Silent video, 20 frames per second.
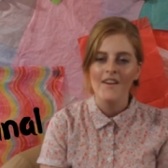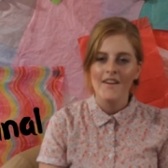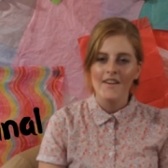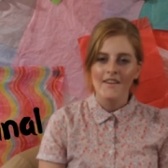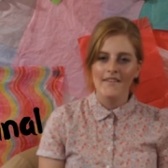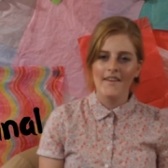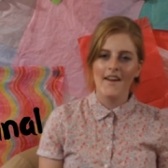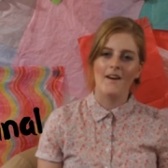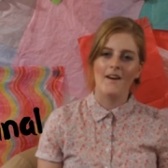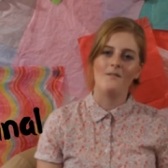
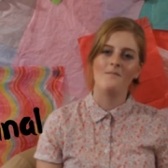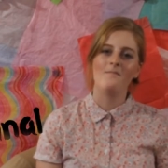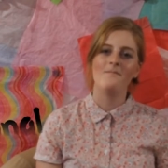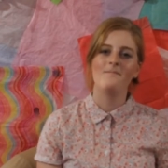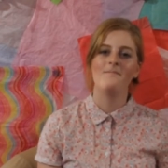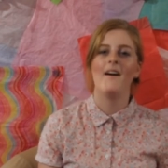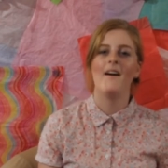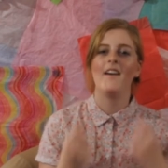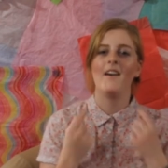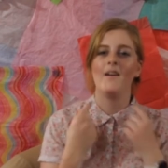Now,
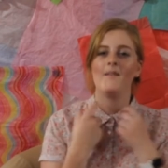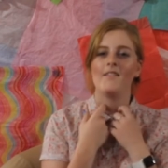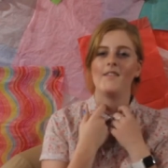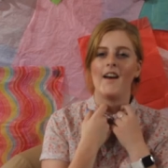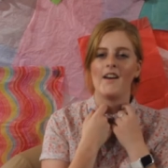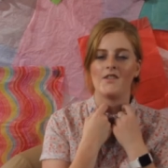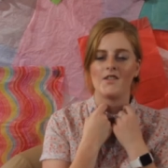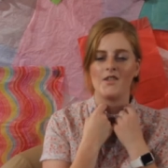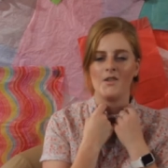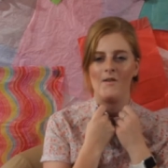my name is
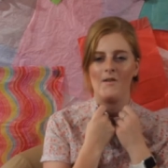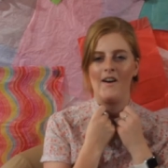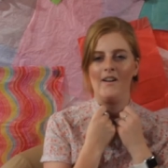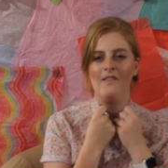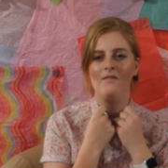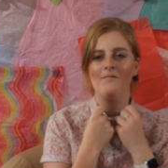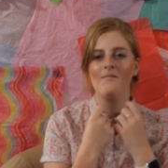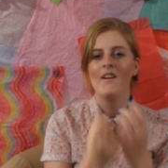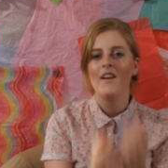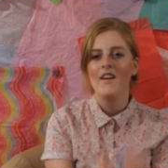Ashley
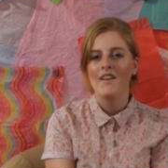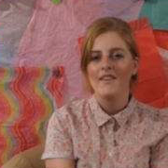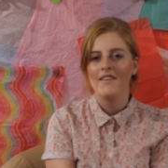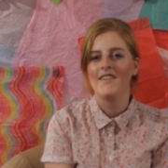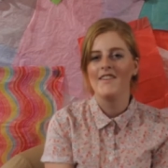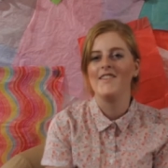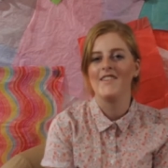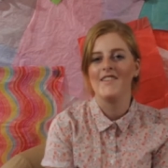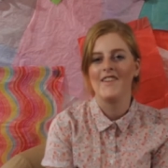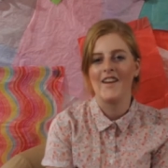Noel.
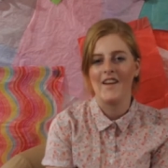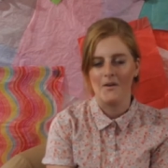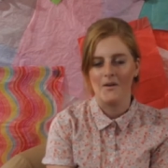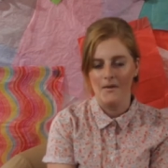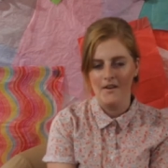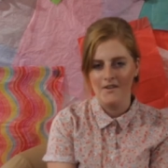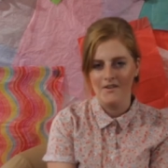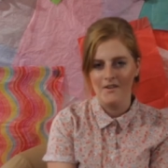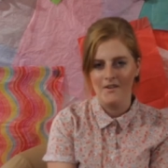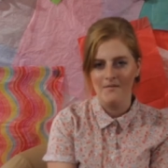This is An
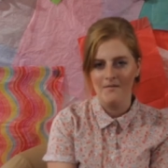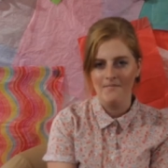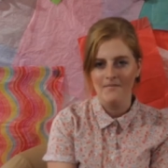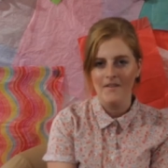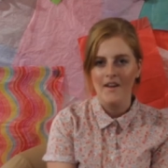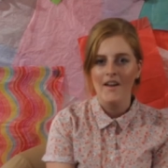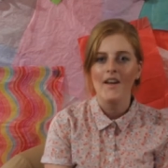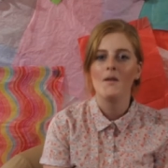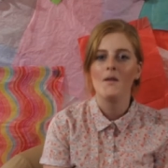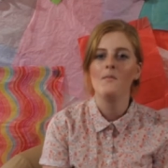Original,
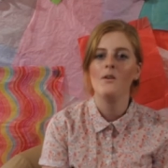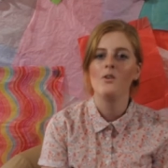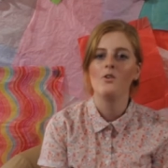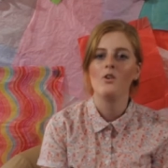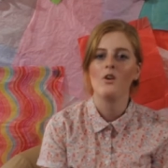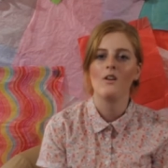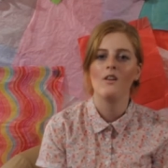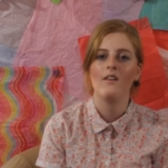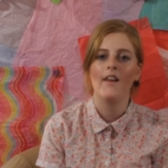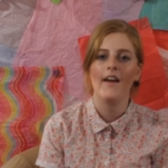and be
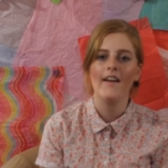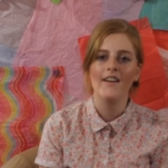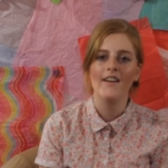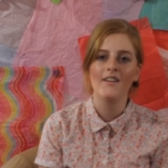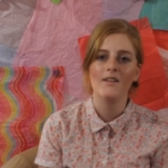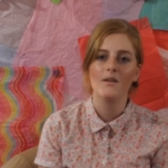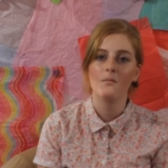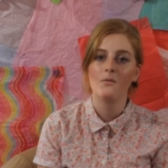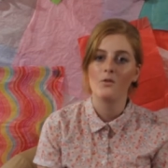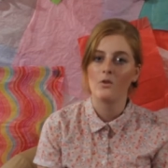sure to like and
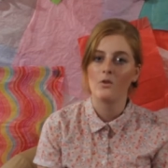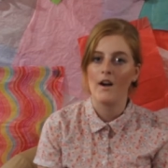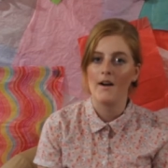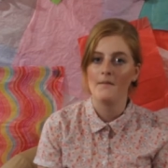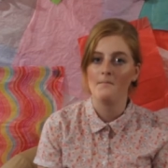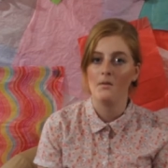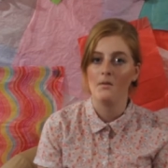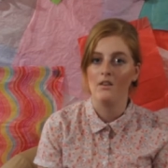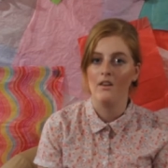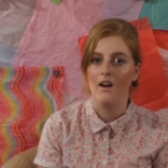
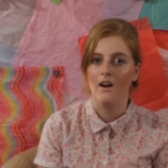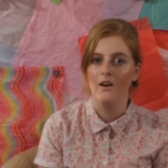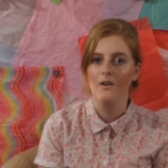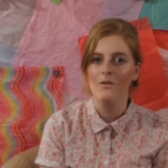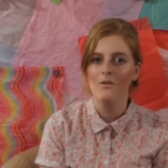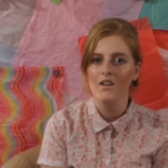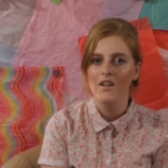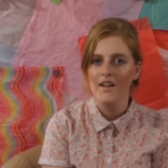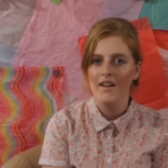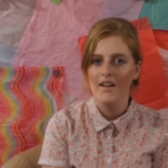subscribe below
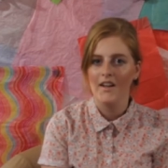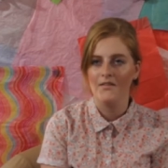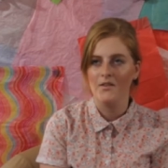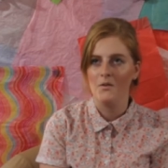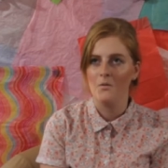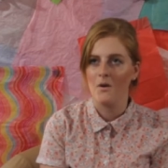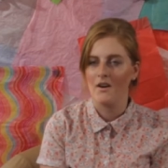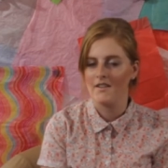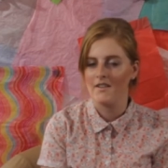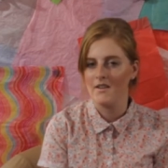if you
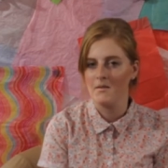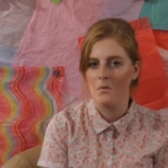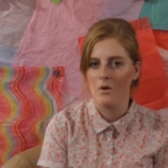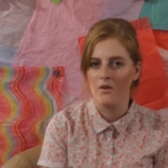want to see more